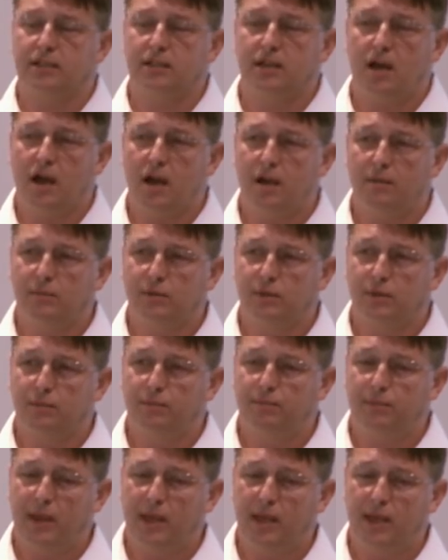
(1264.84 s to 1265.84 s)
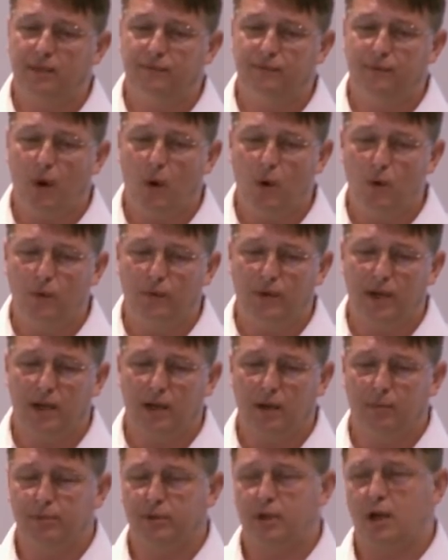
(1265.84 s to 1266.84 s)
get the time to be involved
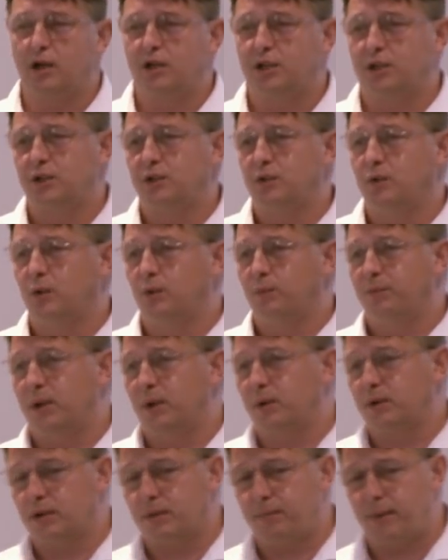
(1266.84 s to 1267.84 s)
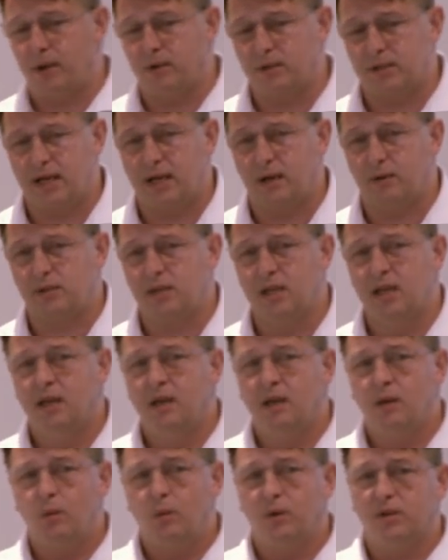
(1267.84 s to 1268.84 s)
in a production or building a post house
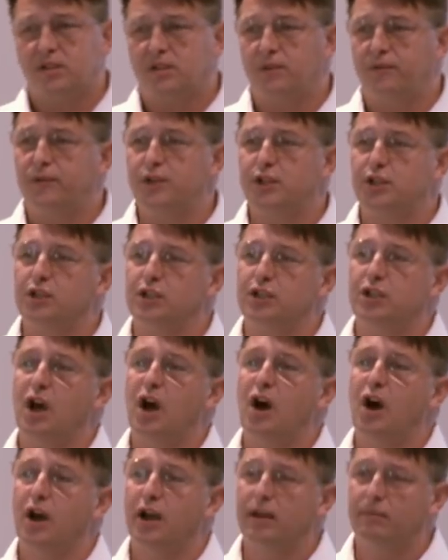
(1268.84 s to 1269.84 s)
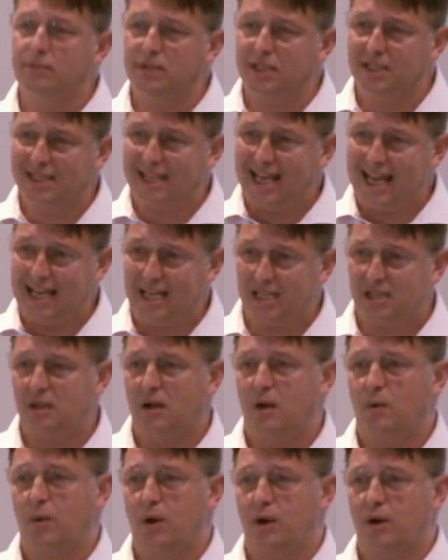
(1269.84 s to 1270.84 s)
with sufficient time to test
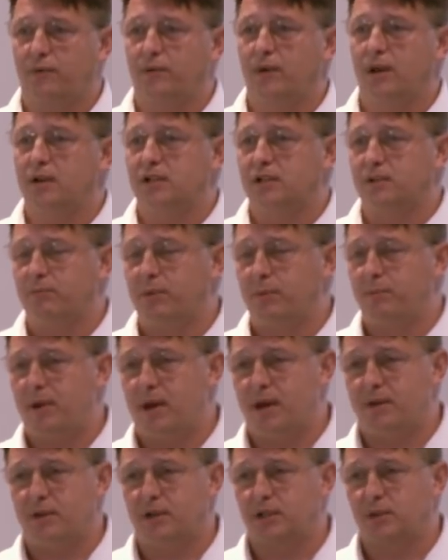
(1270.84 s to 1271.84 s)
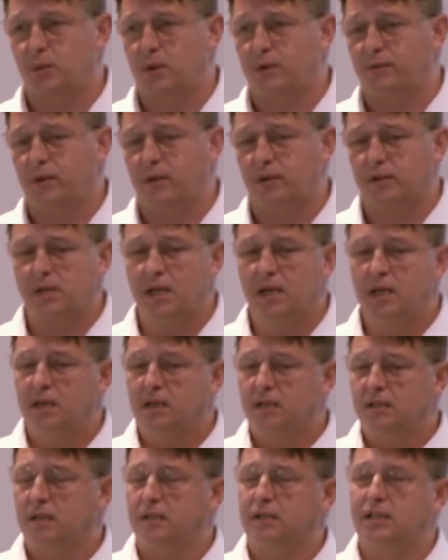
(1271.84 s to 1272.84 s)
our workflows and prepare those workflows.
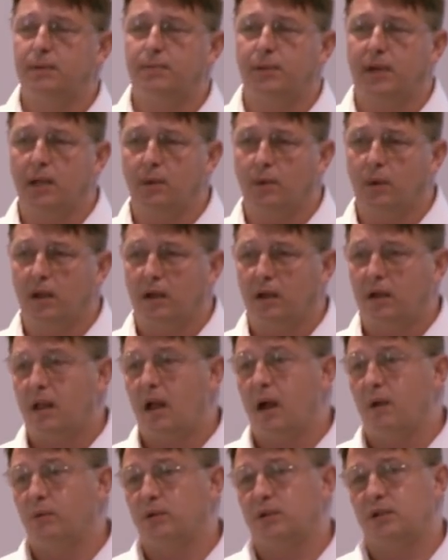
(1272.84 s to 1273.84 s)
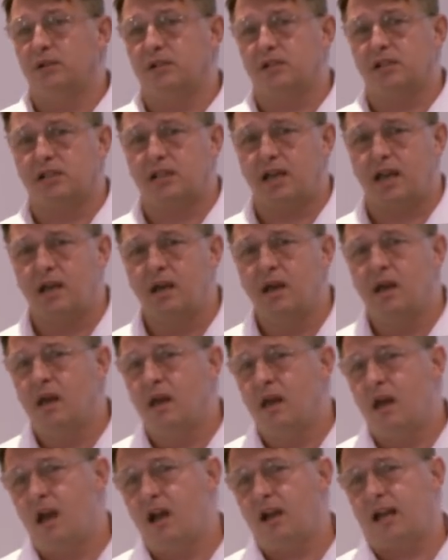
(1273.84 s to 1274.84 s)
So typically what a client will do is they say,
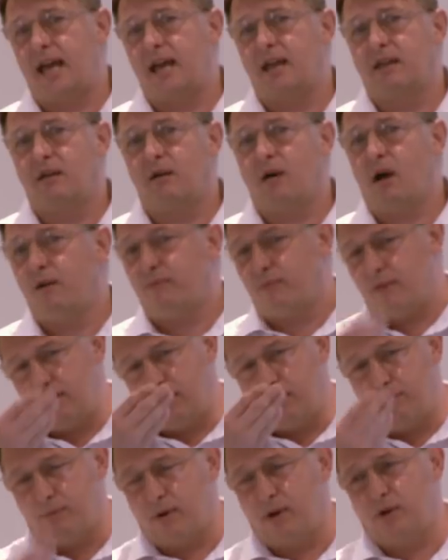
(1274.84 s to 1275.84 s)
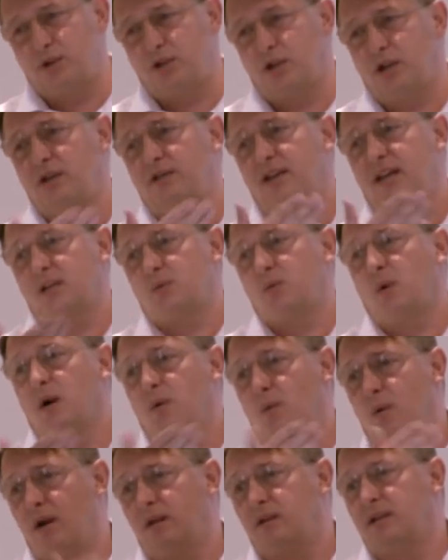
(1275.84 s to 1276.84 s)
okay, I've read the brochure, that's what I
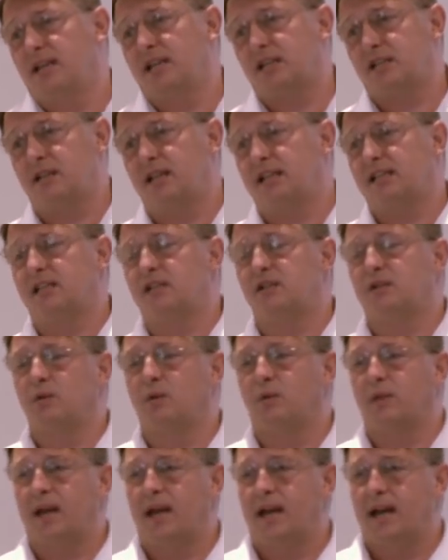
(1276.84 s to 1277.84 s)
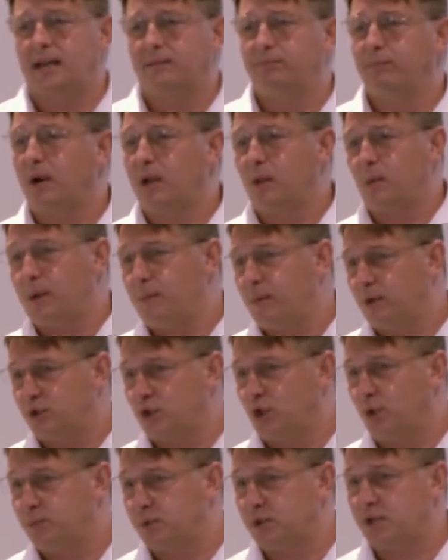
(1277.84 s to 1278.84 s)
want, let's install that, and by the way, my
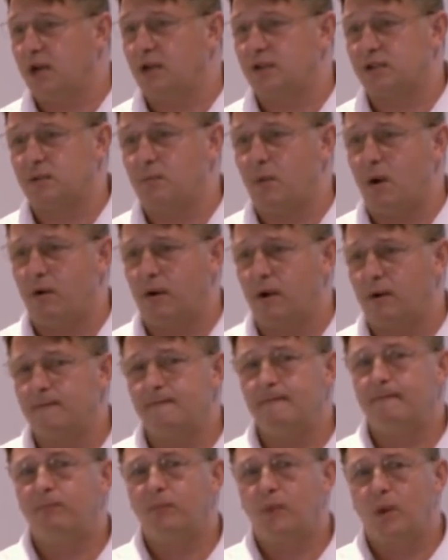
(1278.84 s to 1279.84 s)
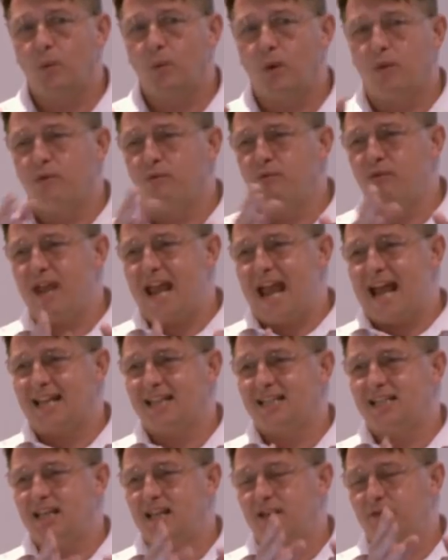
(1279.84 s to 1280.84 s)
job starts tomorrow. Well, the
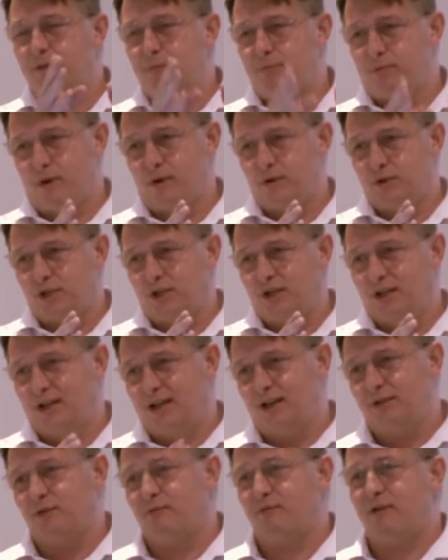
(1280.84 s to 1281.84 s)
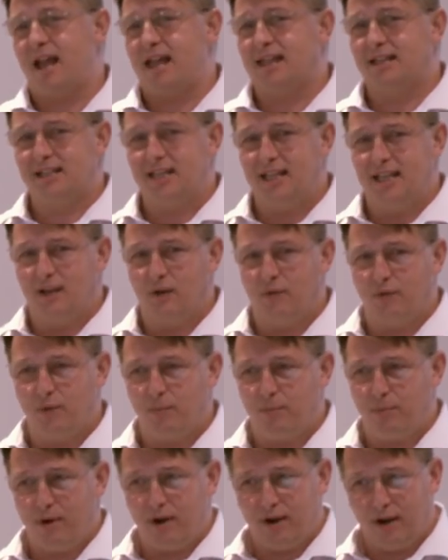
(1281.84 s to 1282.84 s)
reality of the brochure and the reality of the
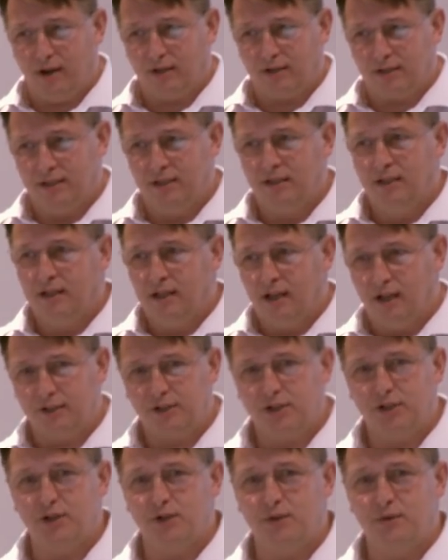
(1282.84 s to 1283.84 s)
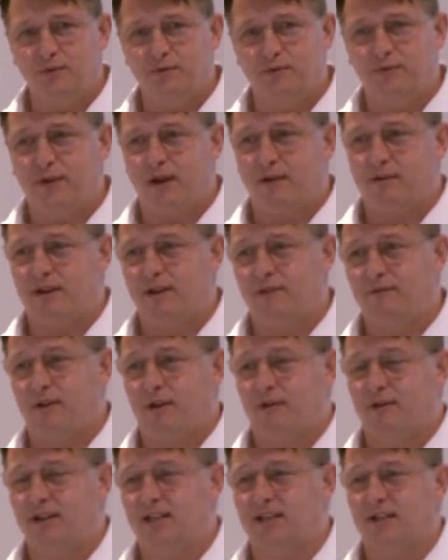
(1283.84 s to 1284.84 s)
product are two very,
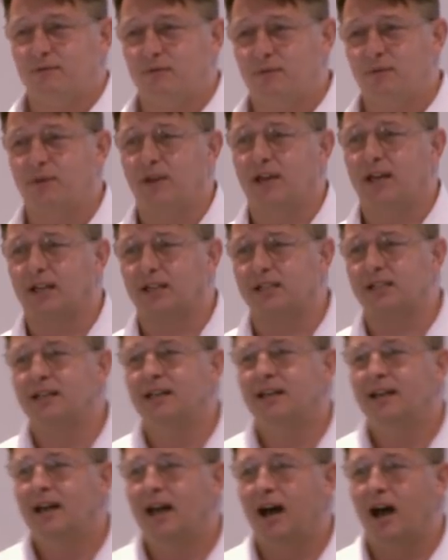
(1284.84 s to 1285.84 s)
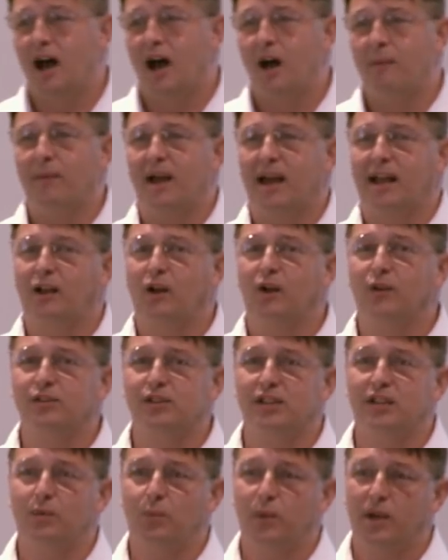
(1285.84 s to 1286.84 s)
very different things. And
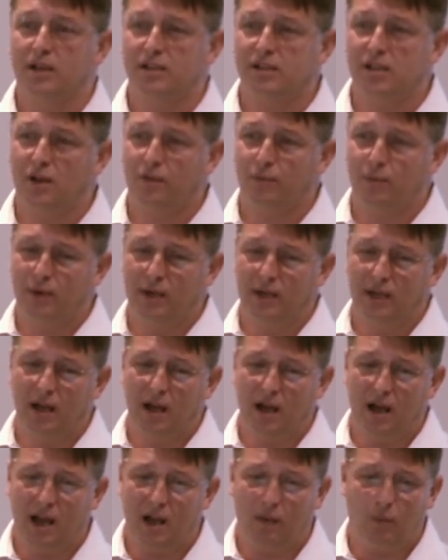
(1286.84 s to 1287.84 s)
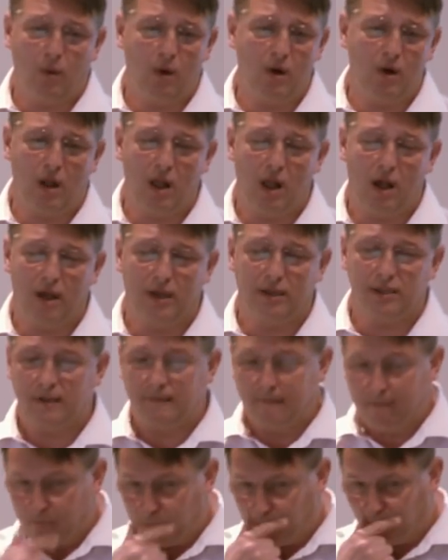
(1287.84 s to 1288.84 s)
constantly we are suffering. I have one client
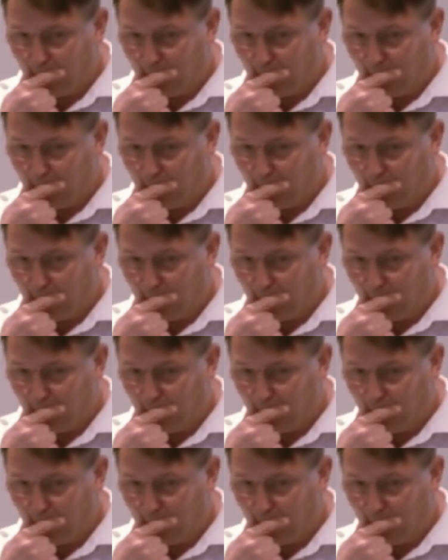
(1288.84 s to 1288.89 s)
